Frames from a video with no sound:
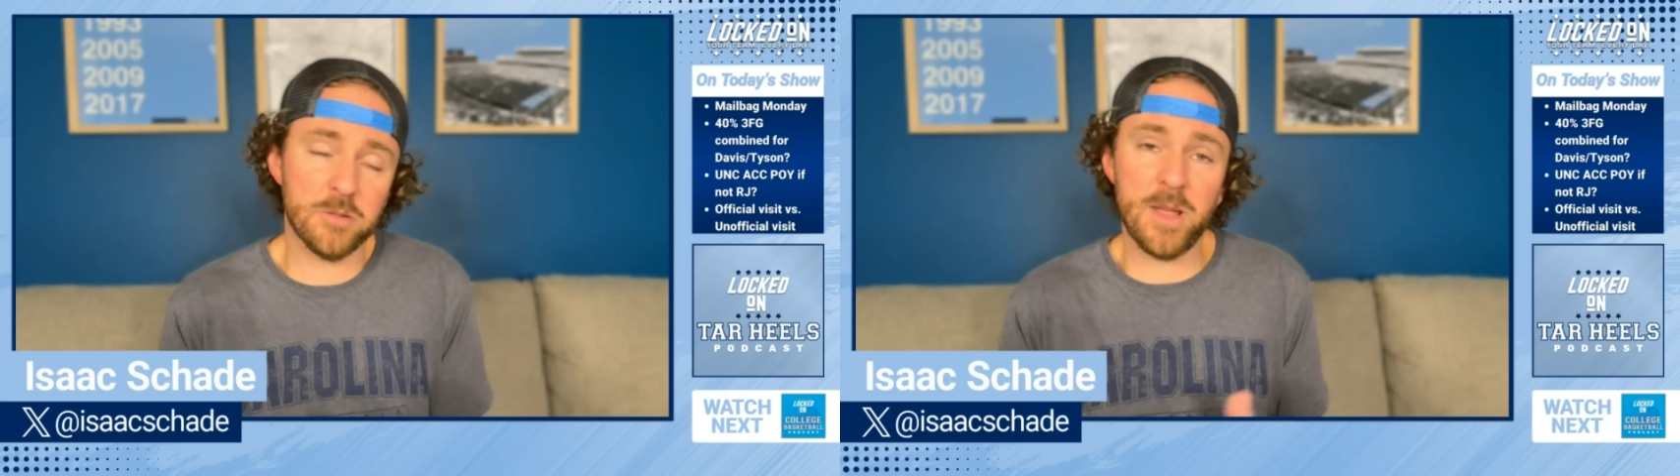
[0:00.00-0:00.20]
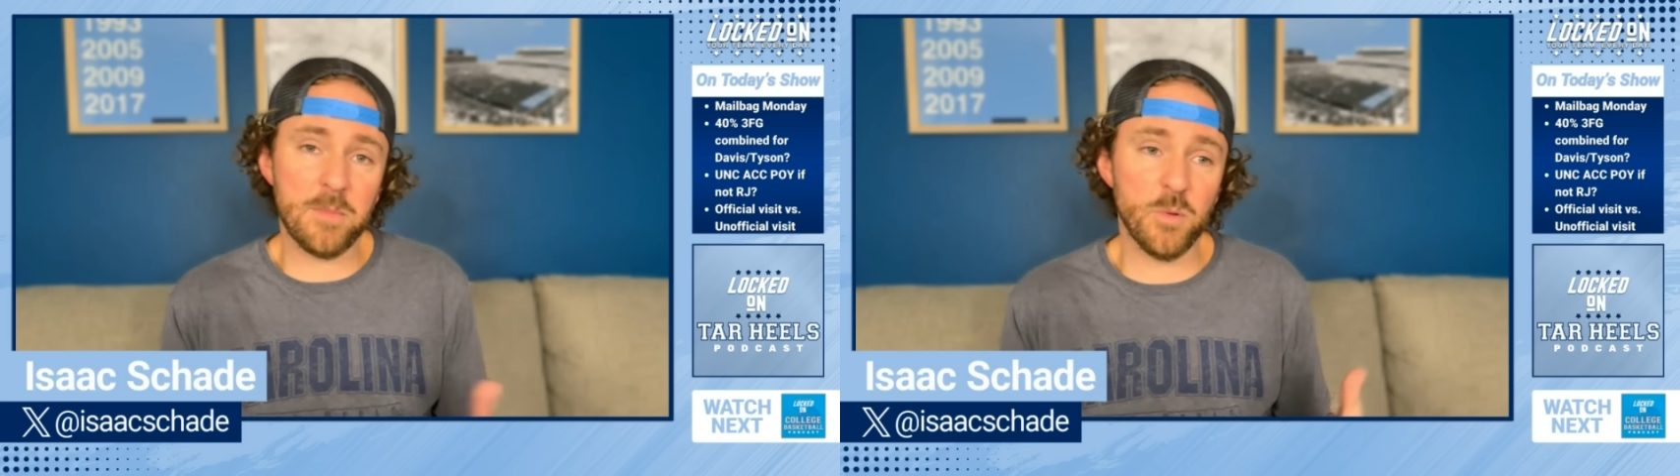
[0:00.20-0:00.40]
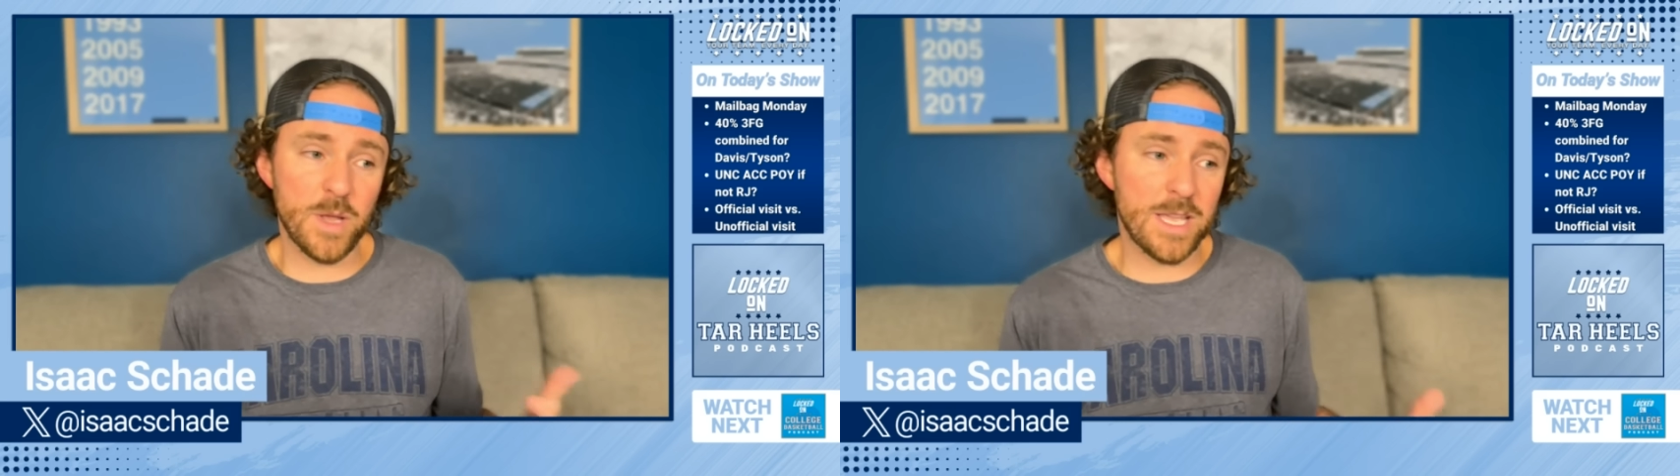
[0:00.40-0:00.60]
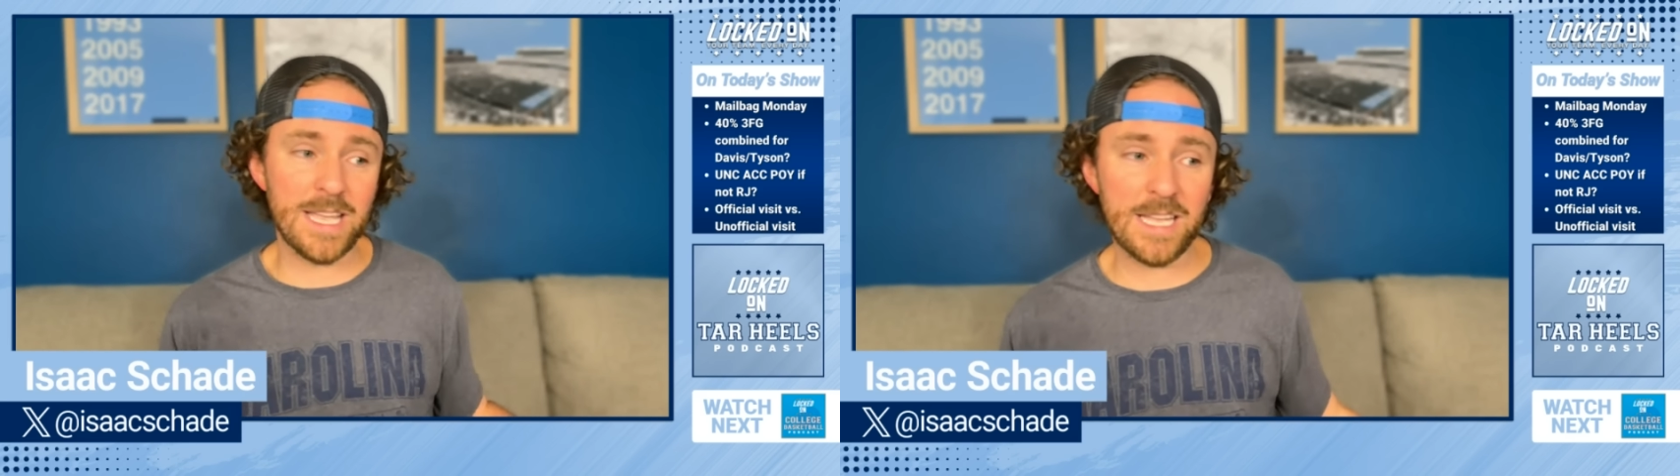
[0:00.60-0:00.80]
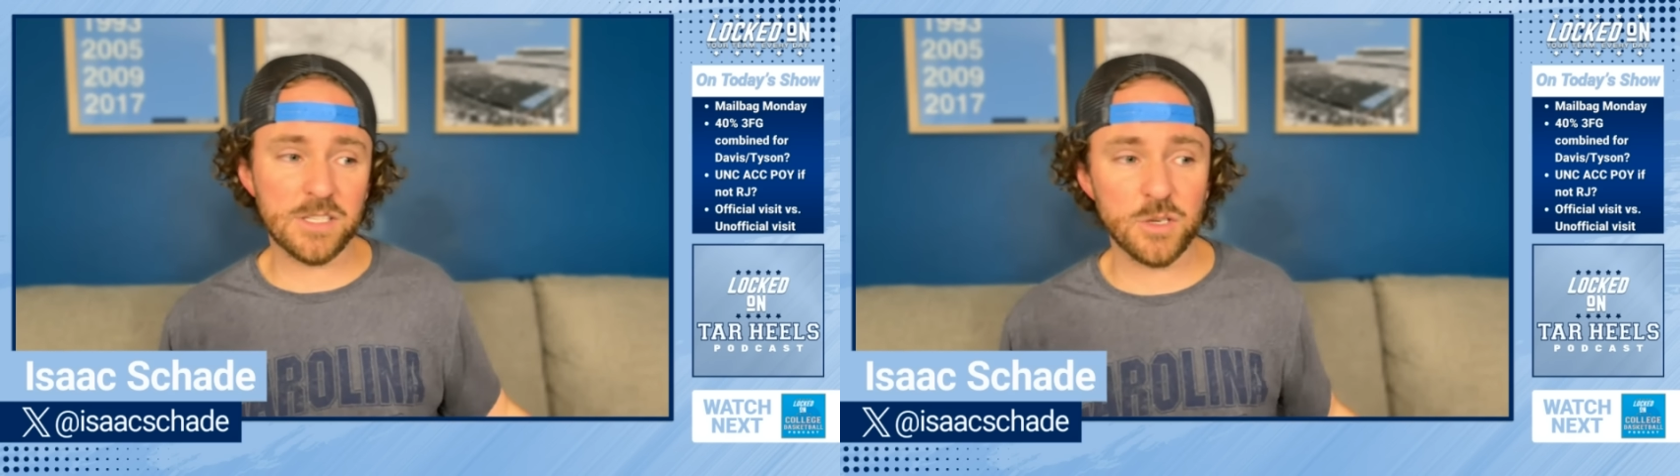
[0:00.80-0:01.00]
or maybe we can
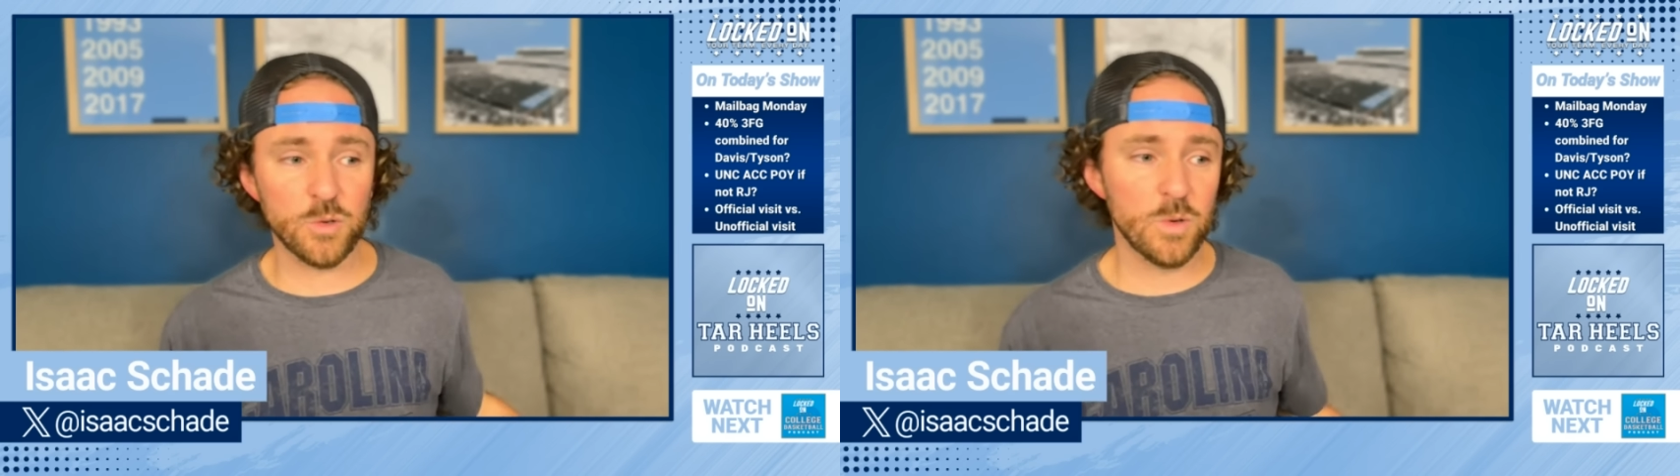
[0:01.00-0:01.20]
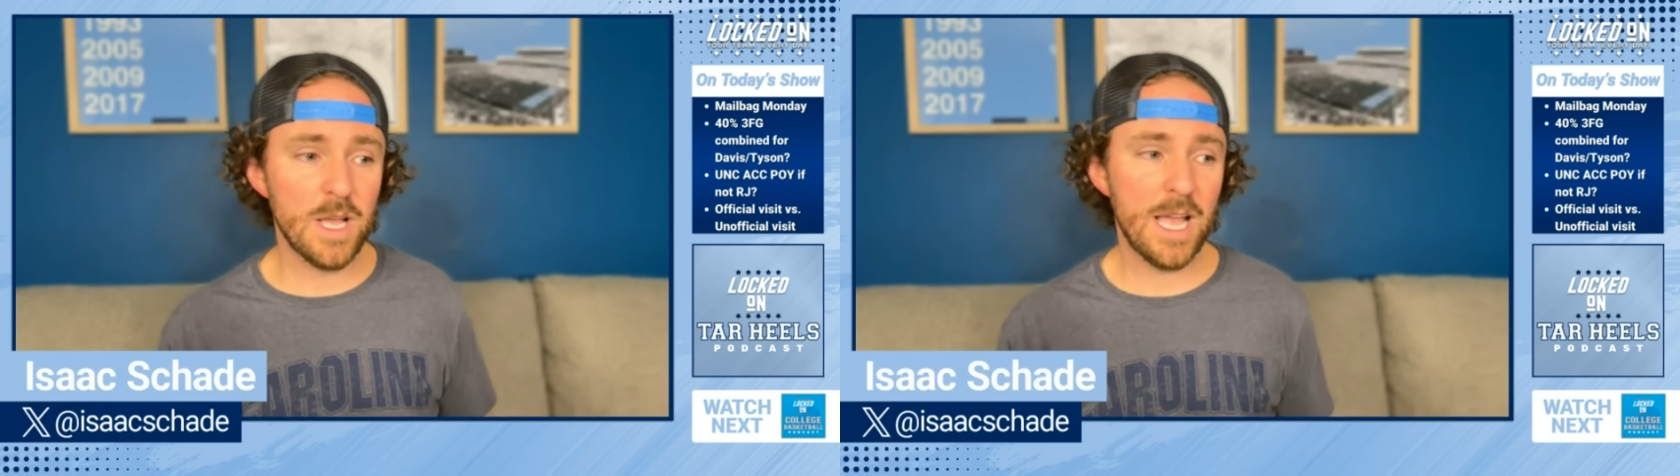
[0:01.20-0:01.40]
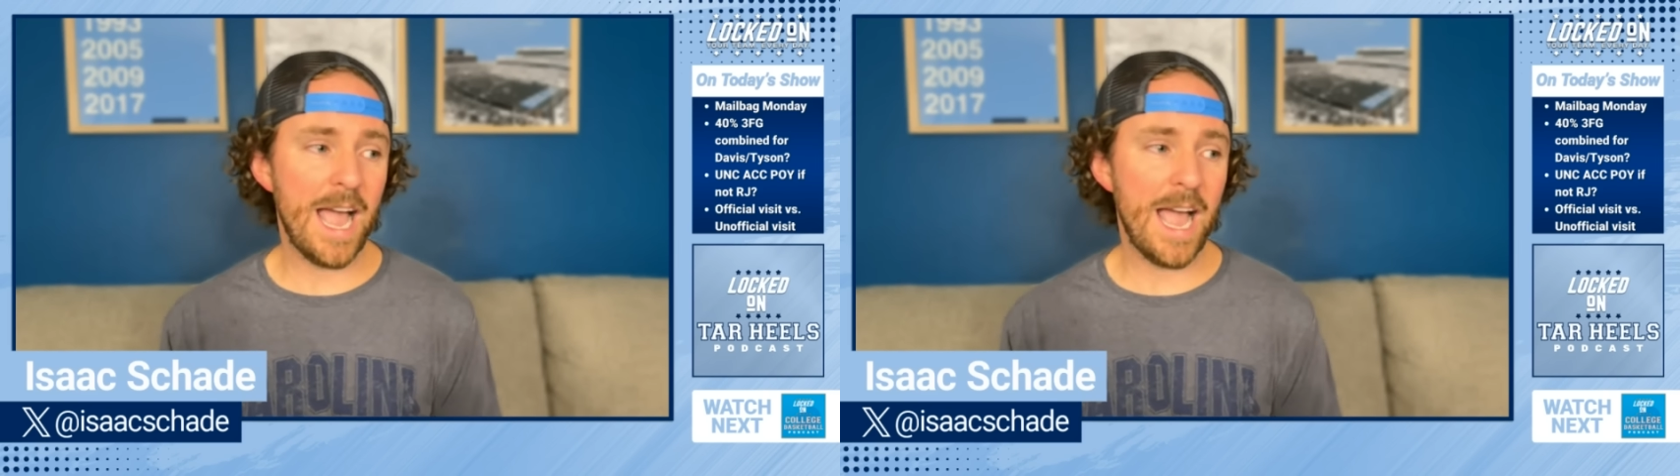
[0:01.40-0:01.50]
get you